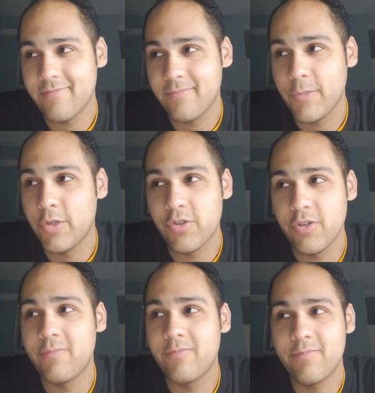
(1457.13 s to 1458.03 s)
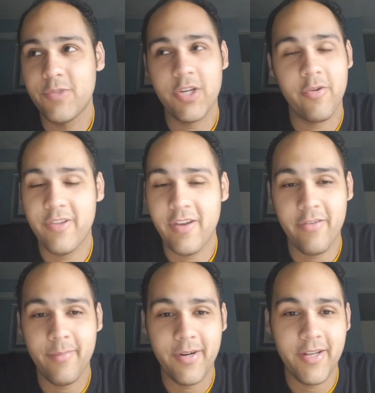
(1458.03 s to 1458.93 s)
you should share with
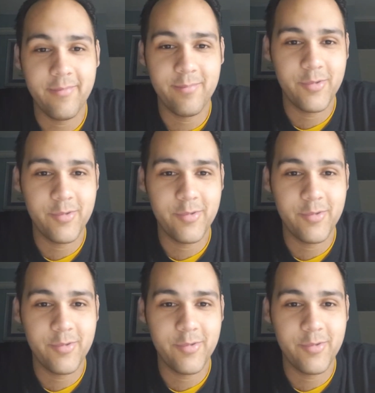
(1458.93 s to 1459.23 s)
everybody.